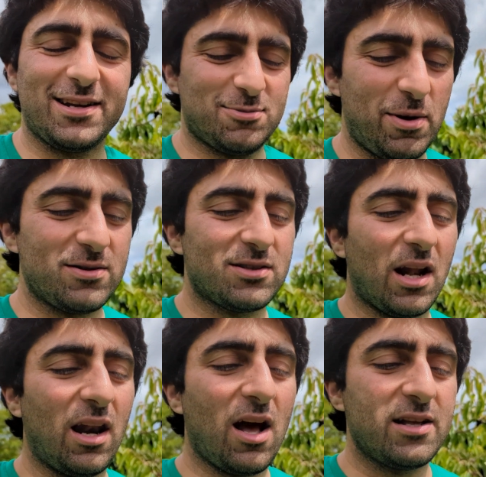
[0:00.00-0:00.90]
experience, the
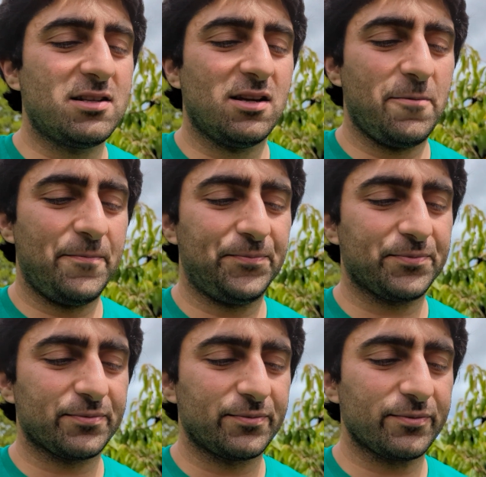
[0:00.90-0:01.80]
lighter
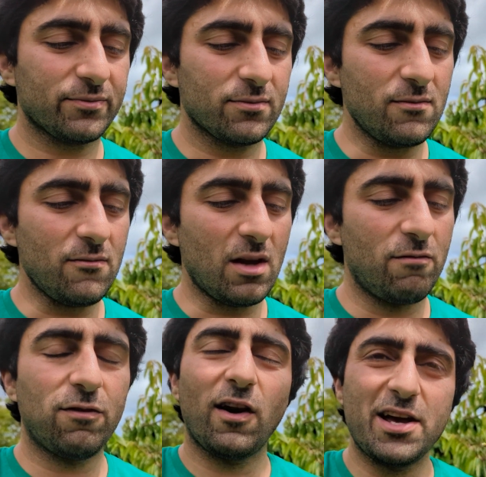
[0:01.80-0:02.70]

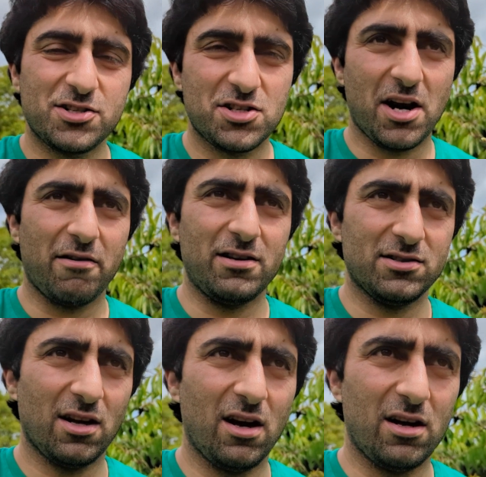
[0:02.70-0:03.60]
flesh cherries
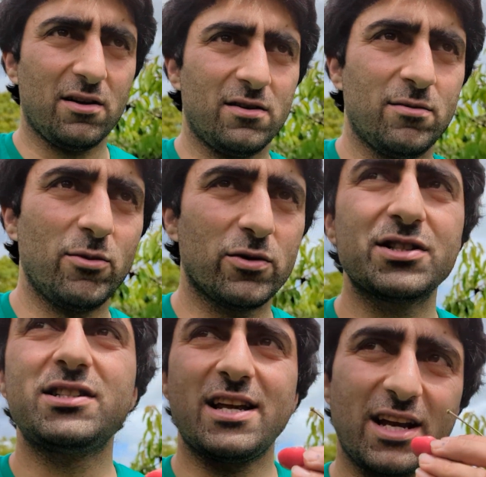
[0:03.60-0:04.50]
are more
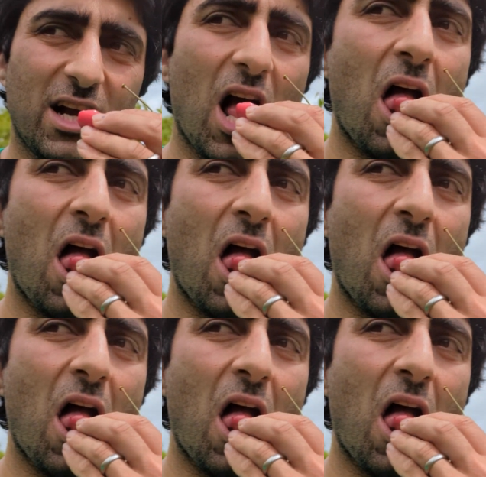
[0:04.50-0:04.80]
acidic.